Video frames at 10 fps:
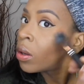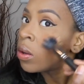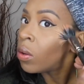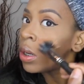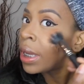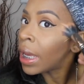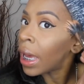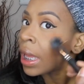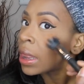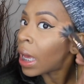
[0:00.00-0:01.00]
Going
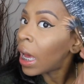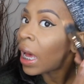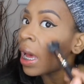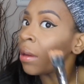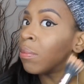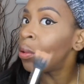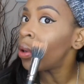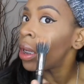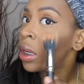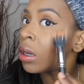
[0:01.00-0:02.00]
at the high
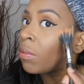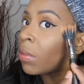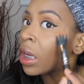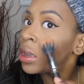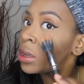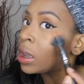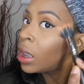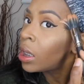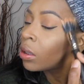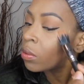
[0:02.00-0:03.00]
point of my
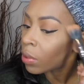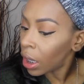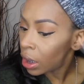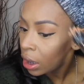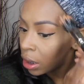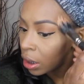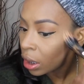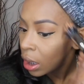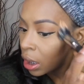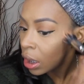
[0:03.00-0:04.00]
cheek right here,
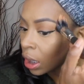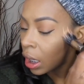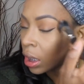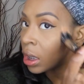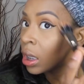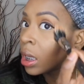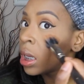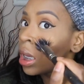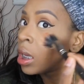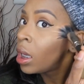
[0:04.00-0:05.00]
kind of
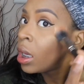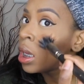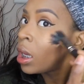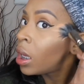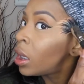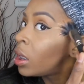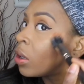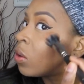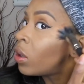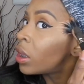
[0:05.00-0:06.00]
hitting
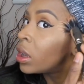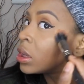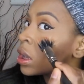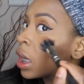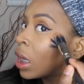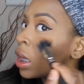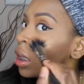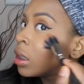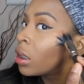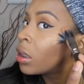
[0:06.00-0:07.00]
it on the
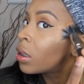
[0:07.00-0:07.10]
side,